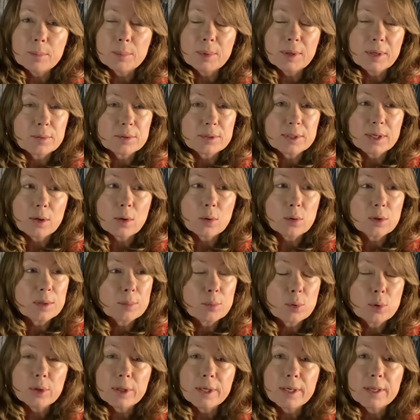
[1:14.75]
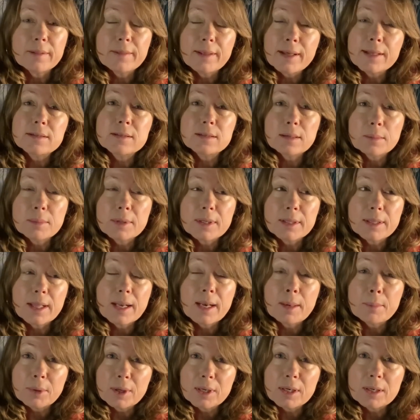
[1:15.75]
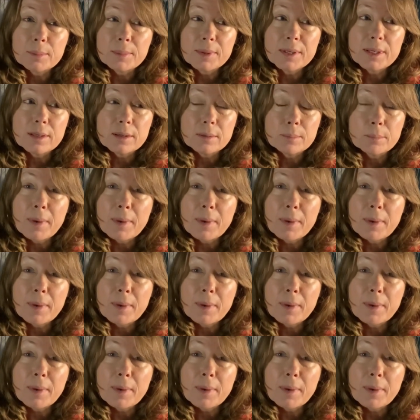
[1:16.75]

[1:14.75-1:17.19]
But I was like, holy moly, that's something that I'm going to be